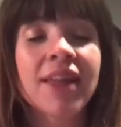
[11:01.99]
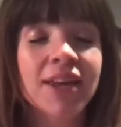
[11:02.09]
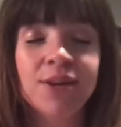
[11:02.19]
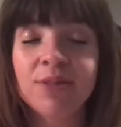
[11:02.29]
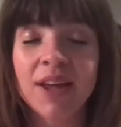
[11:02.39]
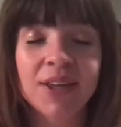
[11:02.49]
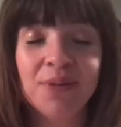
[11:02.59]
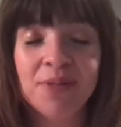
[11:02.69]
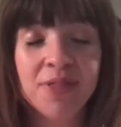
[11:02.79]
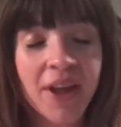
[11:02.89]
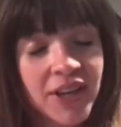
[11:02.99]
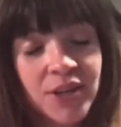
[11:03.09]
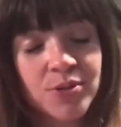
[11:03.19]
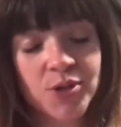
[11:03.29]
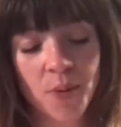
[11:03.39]
thank you, thank you, thank
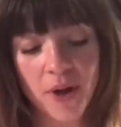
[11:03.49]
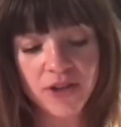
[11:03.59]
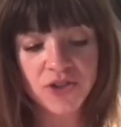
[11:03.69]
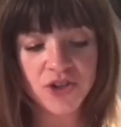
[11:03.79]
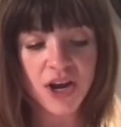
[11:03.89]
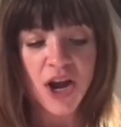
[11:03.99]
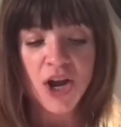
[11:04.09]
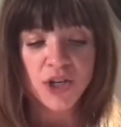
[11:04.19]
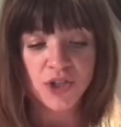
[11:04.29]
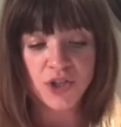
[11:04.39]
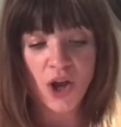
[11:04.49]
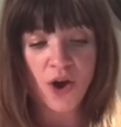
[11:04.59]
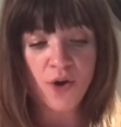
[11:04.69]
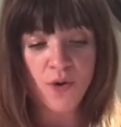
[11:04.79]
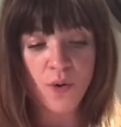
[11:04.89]
you so much.
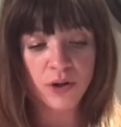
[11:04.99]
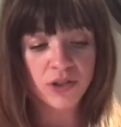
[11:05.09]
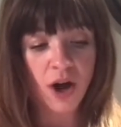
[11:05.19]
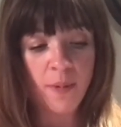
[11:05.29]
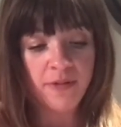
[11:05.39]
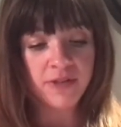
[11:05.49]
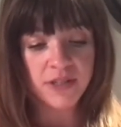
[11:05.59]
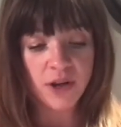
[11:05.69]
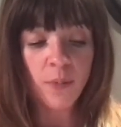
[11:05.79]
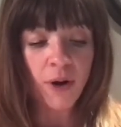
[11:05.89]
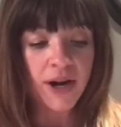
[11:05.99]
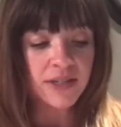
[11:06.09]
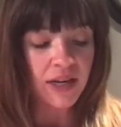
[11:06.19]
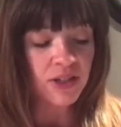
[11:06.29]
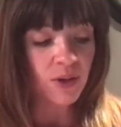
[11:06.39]
So on top of the sale price,
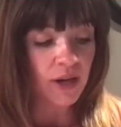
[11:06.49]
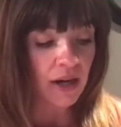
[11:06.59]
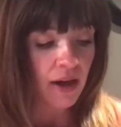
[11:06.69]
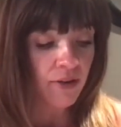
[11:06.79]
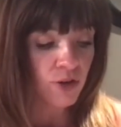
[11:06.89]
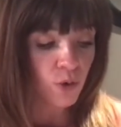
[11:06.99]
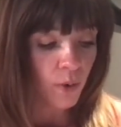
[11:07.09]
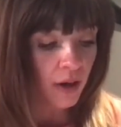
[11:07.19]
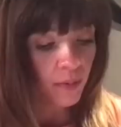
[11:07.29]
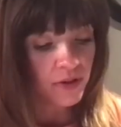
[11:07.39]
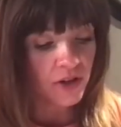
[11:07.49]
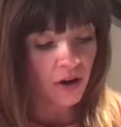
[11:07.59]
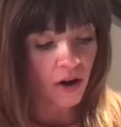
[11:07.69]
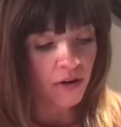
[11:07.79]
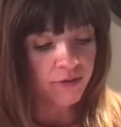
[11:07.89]
I do get another 20%
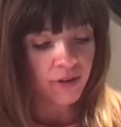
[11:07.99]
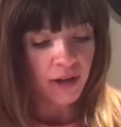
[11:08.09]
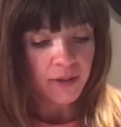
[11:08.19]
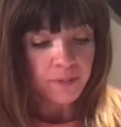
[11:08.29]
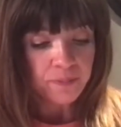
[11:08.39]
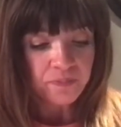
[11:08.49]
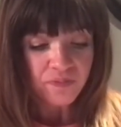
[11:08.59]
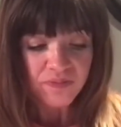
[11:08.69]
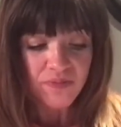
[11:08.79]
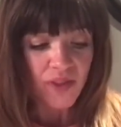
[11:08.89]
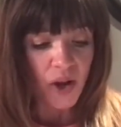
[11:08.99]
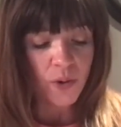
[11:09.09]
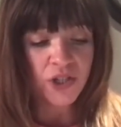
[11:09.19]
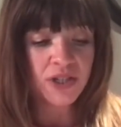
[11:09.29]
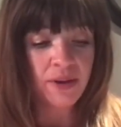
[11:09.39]
off,
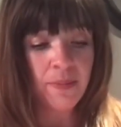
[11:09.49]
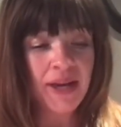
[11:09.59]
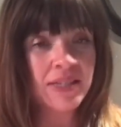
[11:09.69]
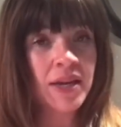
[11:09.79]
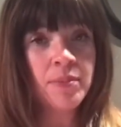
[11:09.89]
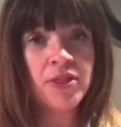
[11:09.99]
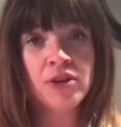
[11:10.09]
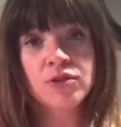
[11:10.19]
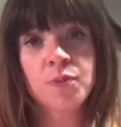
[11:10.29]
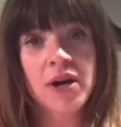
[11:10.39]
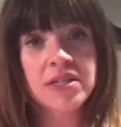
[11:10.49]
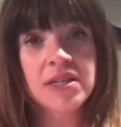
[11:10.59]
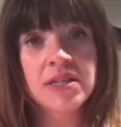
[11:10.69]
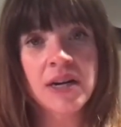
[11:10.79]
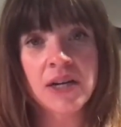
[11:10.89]
which is amazing, but those
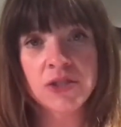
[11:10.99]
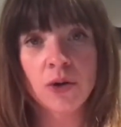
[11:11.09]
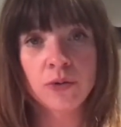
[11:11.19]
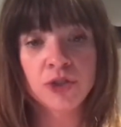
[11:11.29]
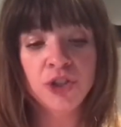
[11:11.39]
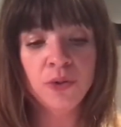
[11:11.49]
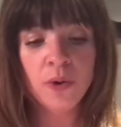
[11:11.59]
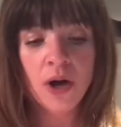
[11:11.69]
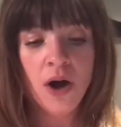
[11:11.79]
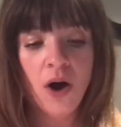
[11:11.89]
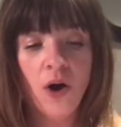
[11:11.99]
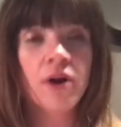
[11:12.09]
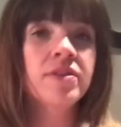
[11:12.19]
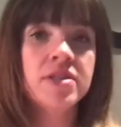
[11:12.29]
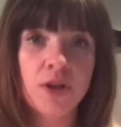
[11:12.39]
prices that I told you
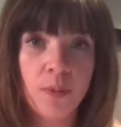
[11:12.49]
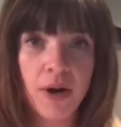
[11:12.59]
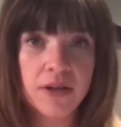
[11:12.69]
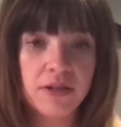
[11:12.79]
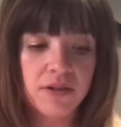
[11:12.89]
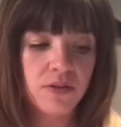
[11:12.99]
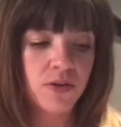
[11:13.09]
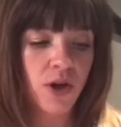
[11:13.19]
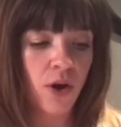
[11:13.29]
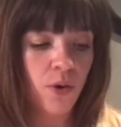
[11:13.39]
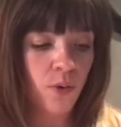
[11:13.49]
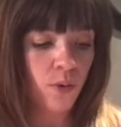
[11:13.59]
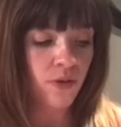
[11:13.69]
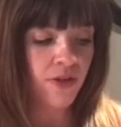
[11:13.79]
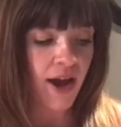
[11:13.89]
are the sale price.
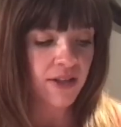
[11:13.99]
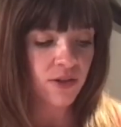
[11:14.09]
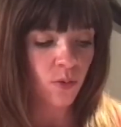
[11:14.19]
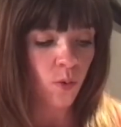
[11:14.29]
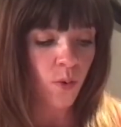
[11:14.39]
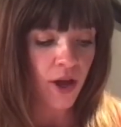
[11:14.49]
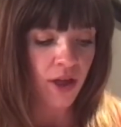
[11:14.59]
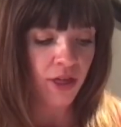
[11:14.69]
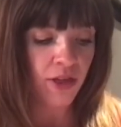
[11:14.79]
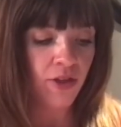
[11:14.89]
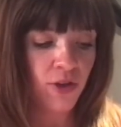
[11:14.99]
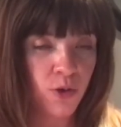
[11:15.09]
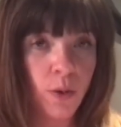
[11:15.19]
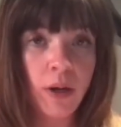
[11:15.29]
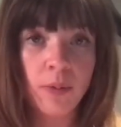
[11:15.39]
So that's with the
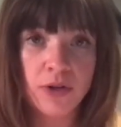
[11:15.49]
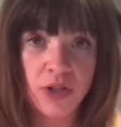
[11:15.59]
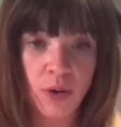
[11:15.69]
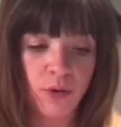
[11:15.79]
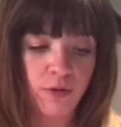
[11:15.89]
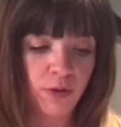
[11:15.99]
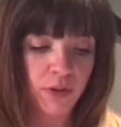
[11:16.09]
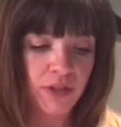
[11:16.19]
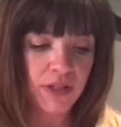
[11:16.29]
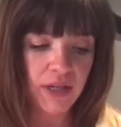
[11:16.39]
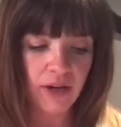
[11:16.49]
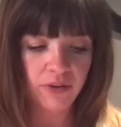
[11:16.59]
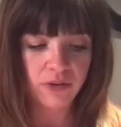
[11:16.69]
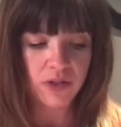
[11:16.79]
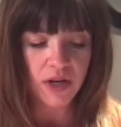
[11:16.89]
20% referral
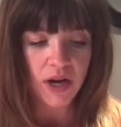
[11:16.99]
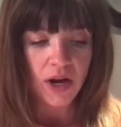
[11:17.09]
discount.